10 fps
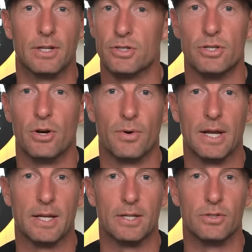There's no
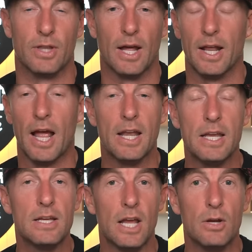way he could do that. And
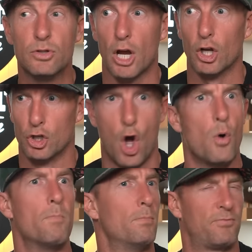he he was like,
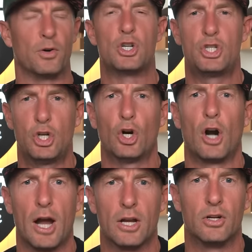nope, for
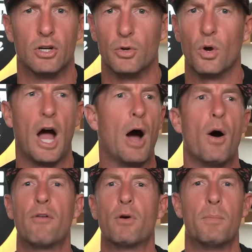sure I could,
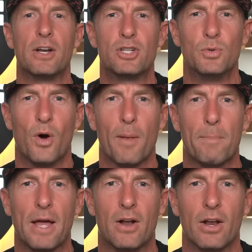however much you want to
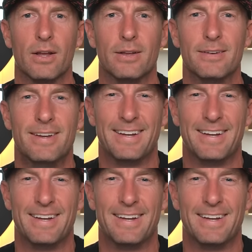bet on it.